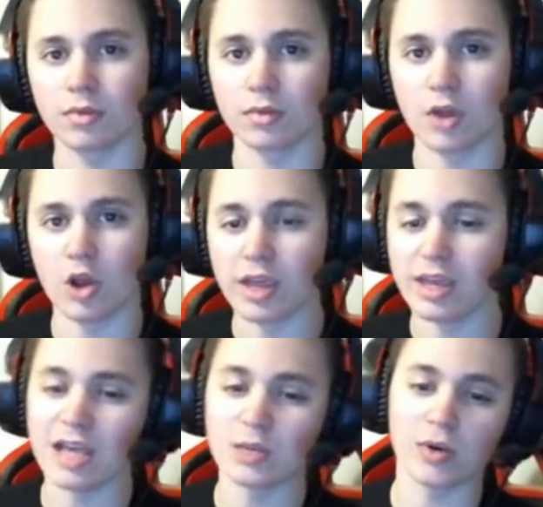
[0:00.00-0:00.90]
okay,
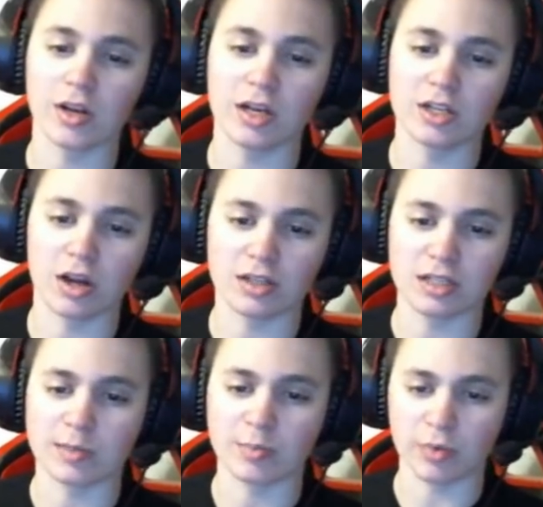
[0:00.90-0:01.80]
guys, we're gonna talk to
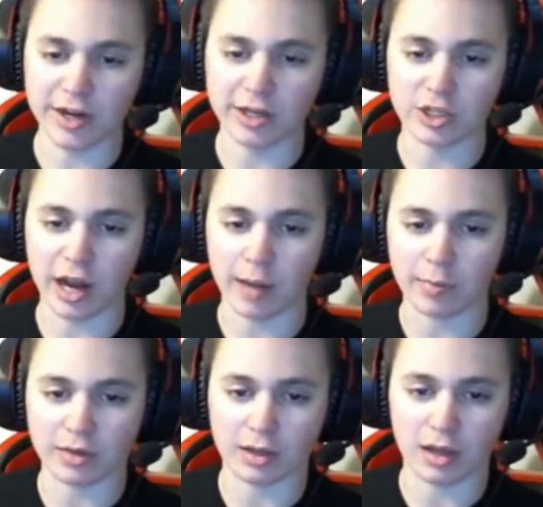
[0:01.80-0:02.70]
Springtrap.
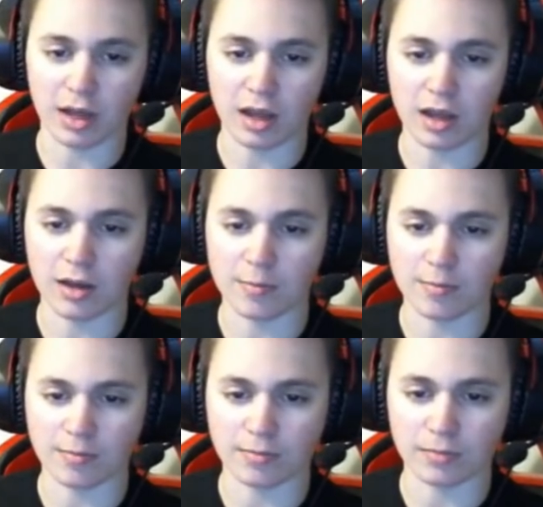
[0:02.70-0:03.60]
Um,
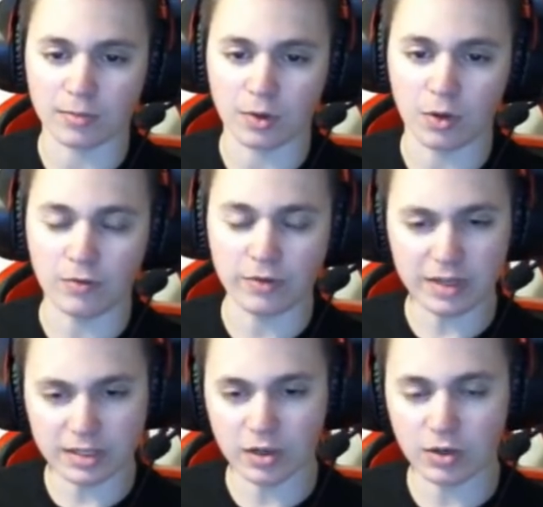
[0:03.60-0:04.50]
hopefully
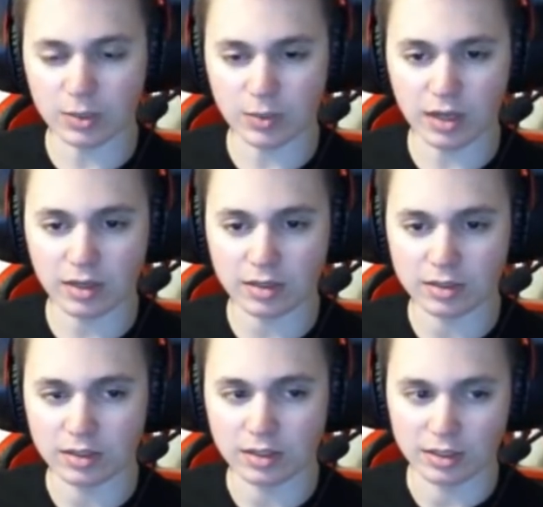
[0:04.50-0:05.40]
this goes well.
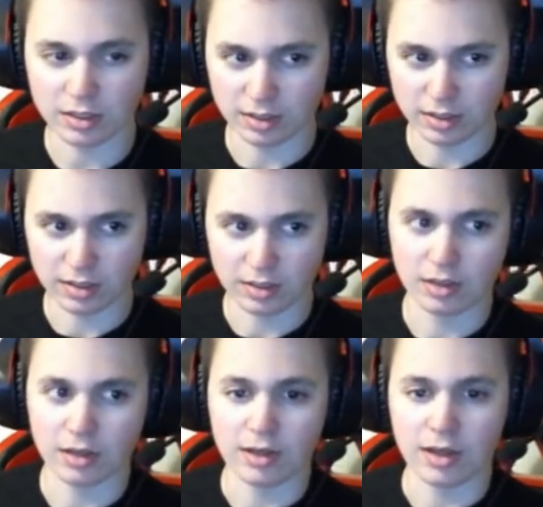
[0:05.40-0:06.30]

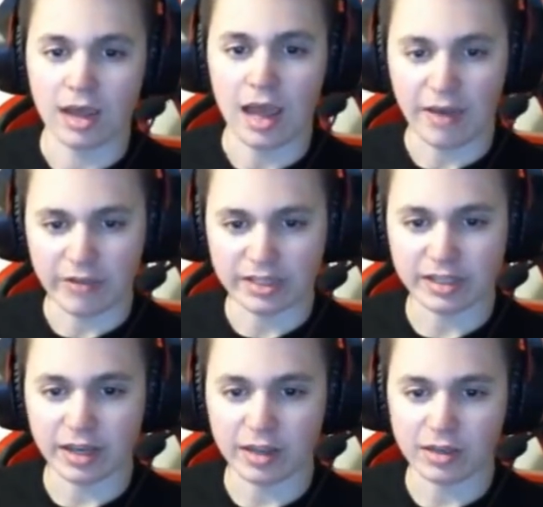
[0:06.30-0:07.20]
Having
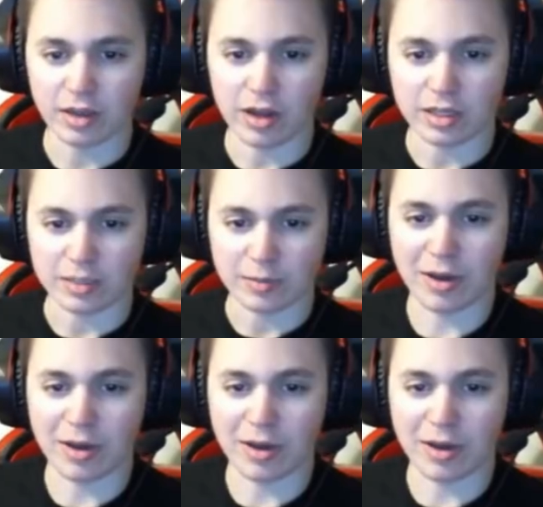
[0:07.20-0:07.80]
second thoughts,